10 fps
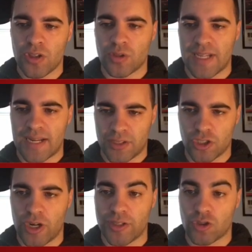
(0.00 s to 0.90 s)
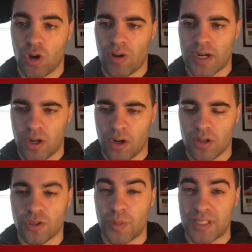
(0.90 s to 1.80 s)
those decks that are trying to draw a lot of
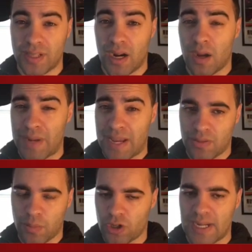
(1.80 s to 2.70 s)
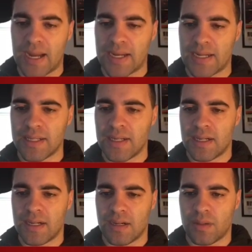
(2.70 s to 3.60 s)
cards, so basically Omnath, Murktide,
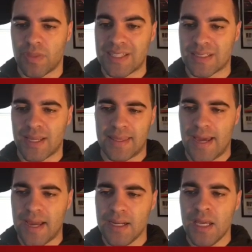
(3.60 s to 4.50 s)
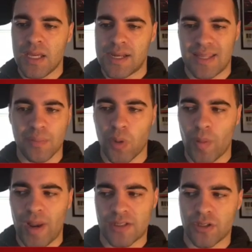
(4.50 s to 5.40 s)
things like that, then I think
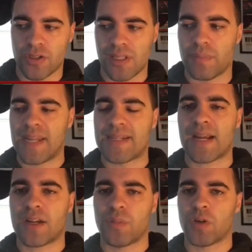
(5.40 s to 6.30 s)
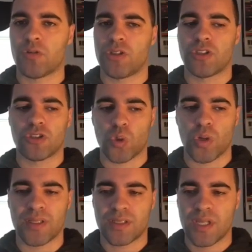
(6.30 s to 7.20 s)
Bowmasters in the main deck could be a really good
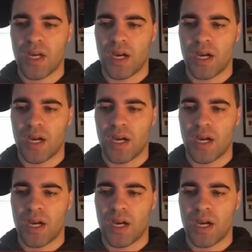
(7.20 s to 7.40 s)
choice.